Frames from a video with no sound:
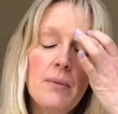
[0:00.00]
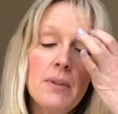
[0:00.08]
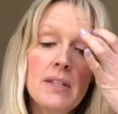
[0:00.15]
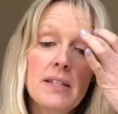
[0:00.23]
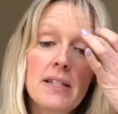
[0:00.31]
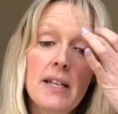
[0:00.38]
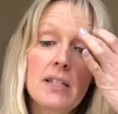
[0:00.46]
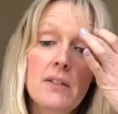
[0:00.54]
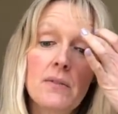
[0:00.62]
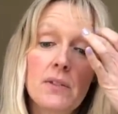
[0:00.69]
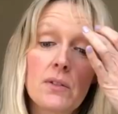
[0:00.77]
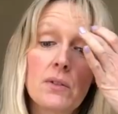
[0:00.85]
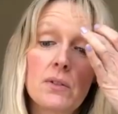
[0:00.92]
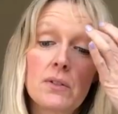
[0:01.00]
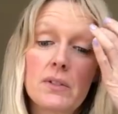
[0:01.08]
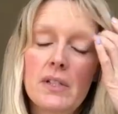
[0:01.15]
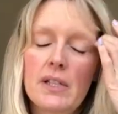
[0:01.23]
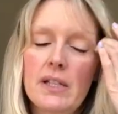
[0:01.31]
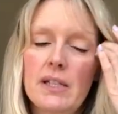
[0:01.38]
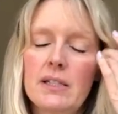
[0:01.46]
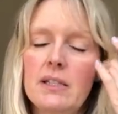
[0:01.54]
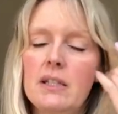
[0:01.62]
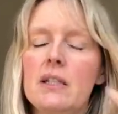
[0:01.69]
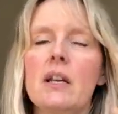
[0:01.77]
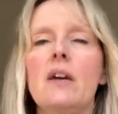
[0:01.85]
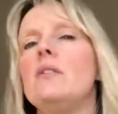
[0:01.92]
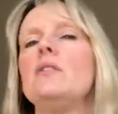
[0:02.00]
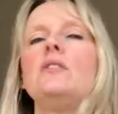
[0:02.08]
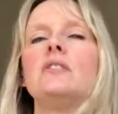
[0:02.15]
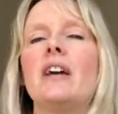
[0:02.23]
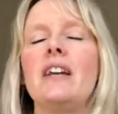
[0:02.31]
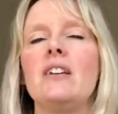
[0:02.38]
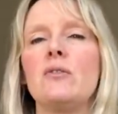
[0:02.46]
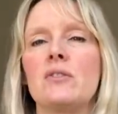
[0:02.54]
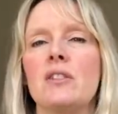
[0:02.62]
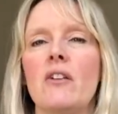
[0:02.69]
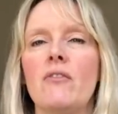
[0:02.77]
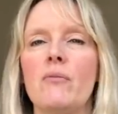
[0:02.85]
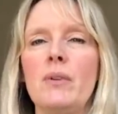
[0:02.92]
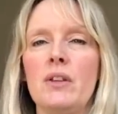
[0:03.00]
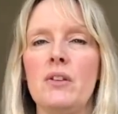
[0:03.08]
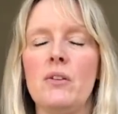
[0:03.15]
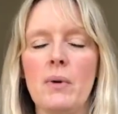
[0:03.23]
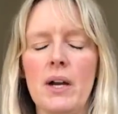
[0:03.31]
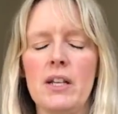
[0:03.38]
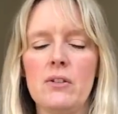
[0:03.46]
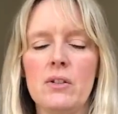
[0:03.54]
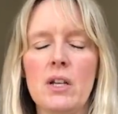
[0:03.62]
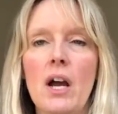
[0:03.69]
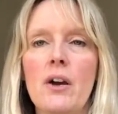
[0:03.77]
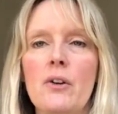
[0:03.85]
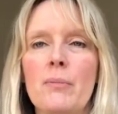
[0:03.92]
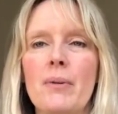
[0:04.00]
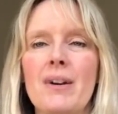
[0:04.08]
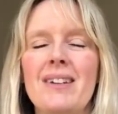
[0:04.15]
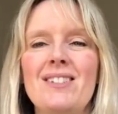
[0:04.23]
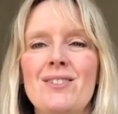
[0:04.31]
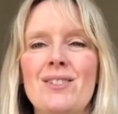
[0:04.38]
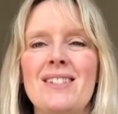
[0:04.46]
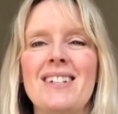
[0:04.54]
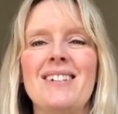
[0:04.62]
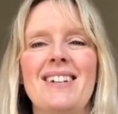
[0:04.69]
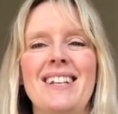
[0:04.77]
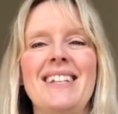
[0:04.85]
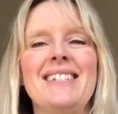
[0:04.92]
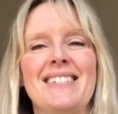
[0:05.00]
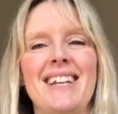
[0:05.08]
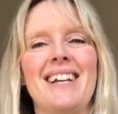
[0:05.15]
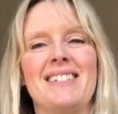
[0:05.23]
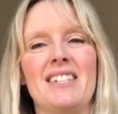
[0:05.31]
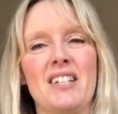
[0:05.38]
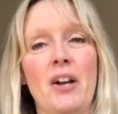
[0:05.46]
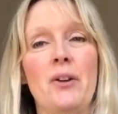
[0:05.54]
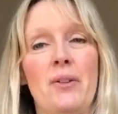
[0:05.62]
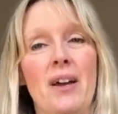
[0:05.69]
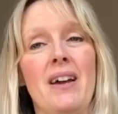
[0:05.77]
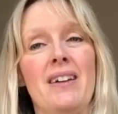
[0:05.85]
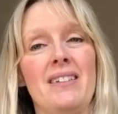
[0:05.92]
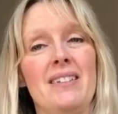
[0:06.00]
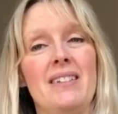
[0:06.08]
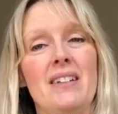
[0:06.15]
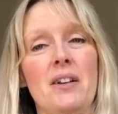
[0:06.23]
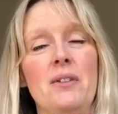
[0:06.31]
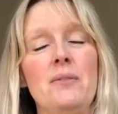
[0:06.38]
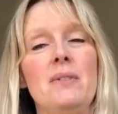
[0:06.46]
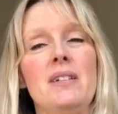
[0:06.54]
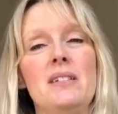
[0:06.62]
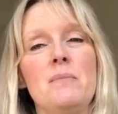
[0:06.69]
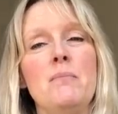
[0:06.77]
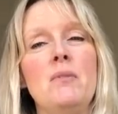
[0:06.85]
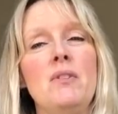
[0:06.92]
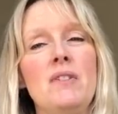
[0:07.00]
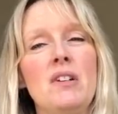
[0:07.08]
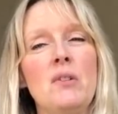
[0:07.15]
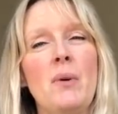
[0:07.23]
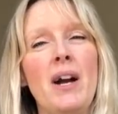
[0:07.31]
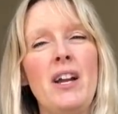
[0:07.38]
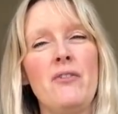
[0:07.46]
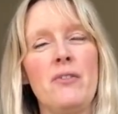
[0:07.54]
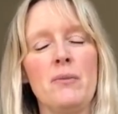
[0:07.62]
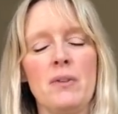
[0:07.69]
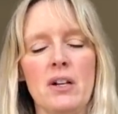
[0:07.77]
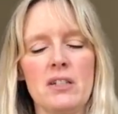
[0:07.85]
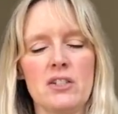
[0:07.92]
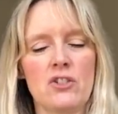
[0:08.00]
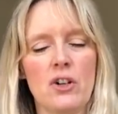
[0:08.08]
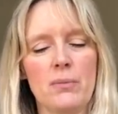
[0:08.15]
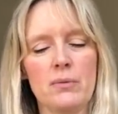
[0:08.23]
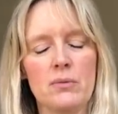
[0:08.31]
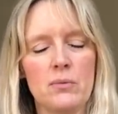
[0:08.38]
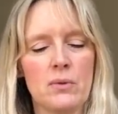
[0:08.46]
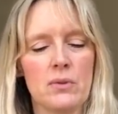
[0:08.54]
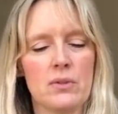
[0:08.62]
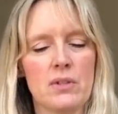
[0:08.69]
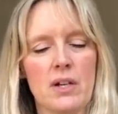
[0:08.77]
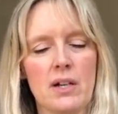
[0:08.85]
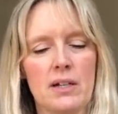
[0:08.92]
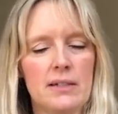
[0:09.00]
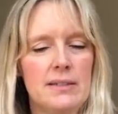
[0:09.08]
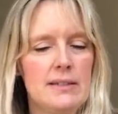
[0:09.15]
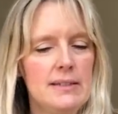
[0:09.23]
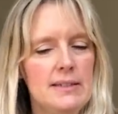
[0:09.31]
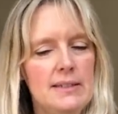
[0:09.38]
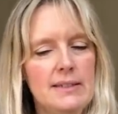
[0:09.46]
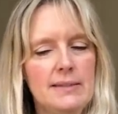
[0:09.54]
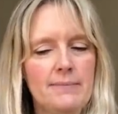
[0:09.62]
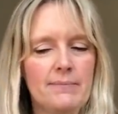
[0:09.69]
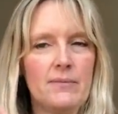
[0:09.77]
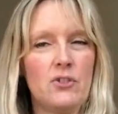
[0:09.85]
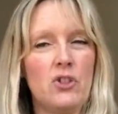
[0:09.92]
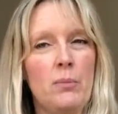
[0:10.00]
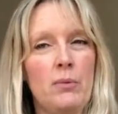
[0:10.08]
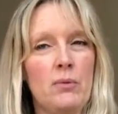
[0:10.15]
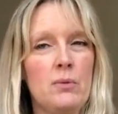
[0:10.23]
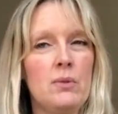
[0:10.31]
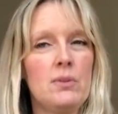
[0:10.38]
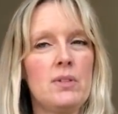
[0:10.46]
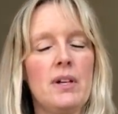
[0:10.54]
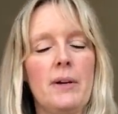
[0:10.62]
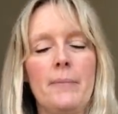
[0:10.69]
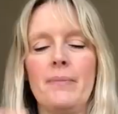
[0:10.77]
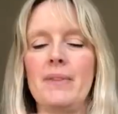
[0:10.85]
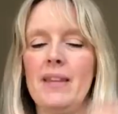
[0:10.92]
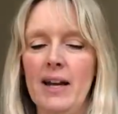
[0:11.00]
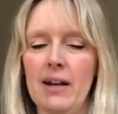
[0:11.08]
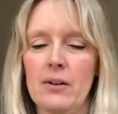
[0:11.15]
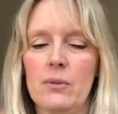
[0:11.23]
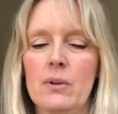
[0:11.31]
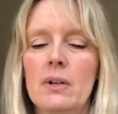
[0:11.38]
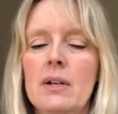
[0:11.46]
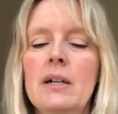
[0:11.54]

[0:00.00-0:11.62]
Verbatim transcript: thing with the Six of Swords is, you know, you take yourself with you where you go, but you still at least get to go there, you know. It's moving away from kind of troubled water. Troubled water. Now,